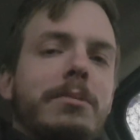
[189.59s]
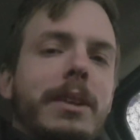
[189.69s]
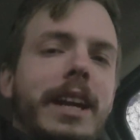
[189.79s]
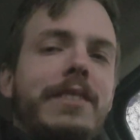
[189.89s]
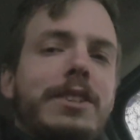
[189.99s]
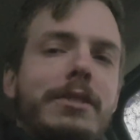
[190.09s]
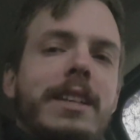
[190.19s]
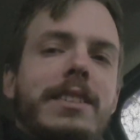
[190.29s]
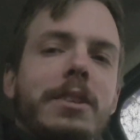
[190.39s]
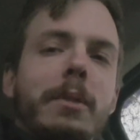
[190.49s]
were kind of
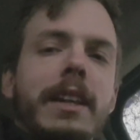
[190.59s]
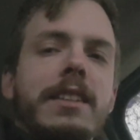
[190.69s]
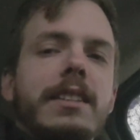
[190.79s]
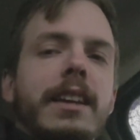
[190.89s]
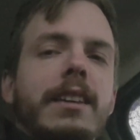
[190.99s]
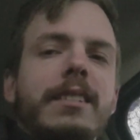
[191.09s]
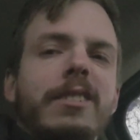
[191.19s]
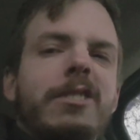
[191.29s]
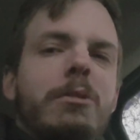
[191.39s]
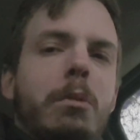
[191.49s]
addressed in a way that's like,
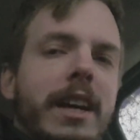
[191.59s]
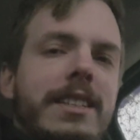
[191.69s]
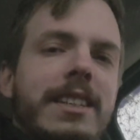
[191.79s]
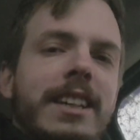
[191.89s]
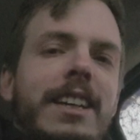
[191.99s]
what?